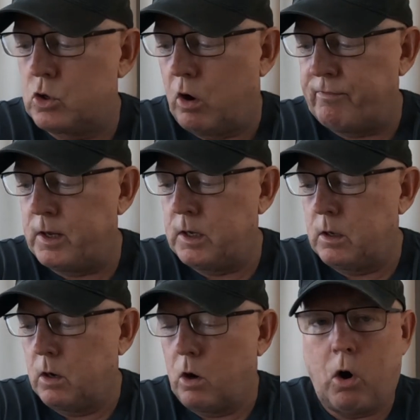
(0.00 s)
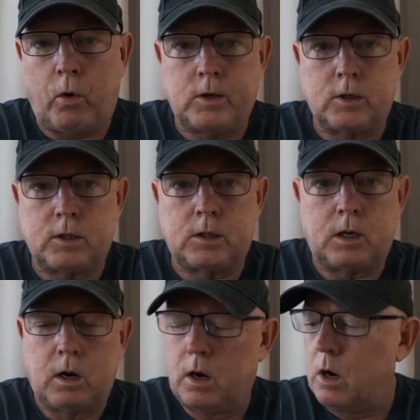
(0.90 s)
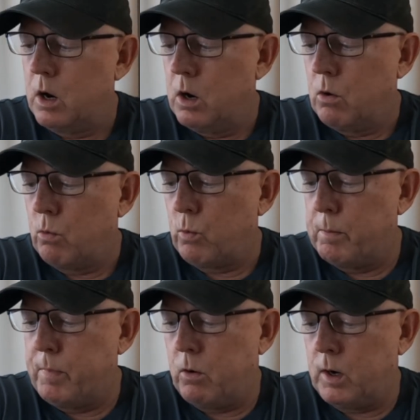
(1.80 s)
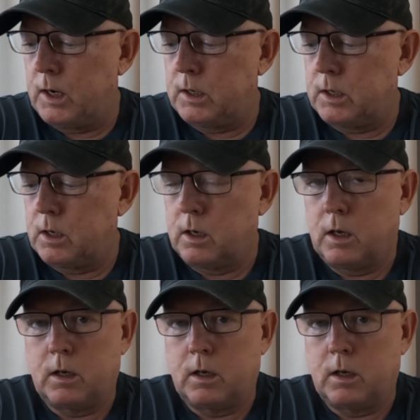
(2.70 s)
Toffee, oranges, red berries,